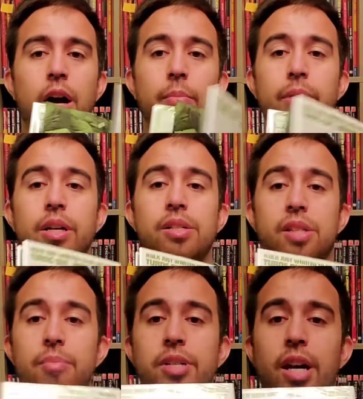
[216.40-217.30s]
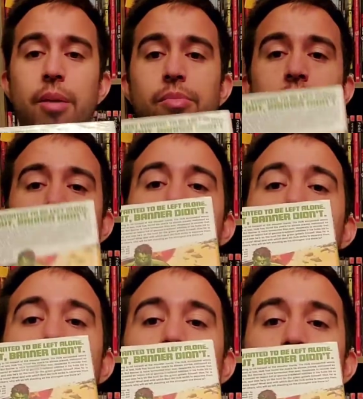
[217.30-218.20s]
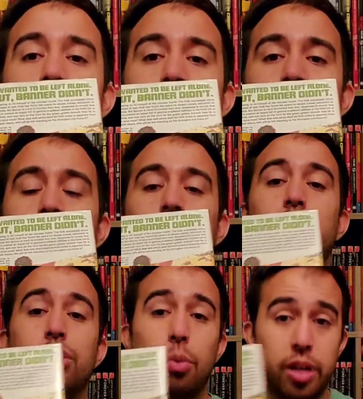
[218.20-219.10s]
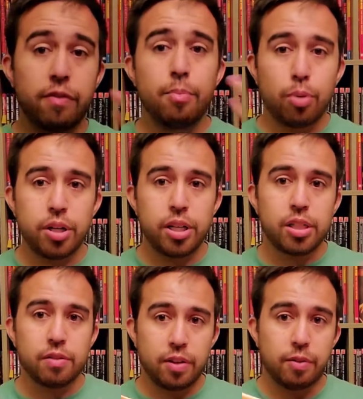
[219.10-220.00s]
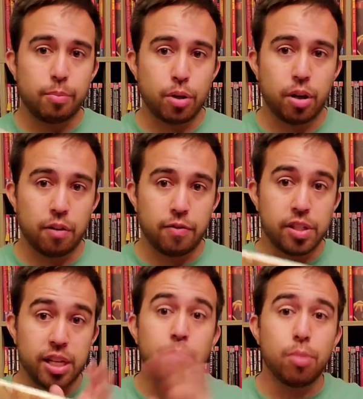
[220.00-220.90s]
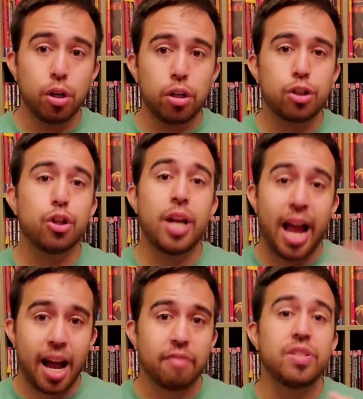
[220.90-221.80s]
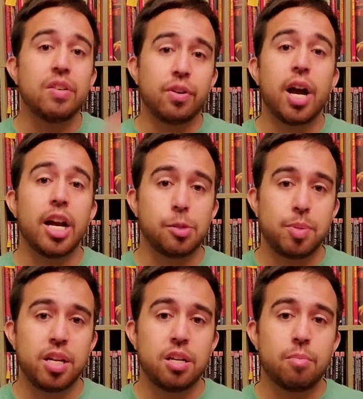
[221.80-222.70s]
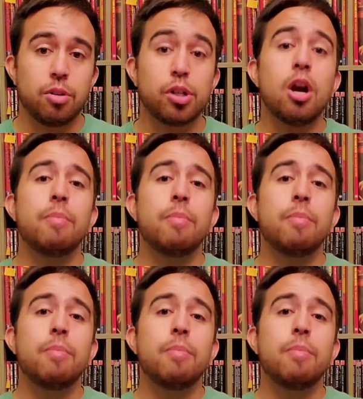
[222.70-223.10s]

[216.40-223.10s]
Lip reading: because sometimes different printings of different book of the same book should have different ISBN numbers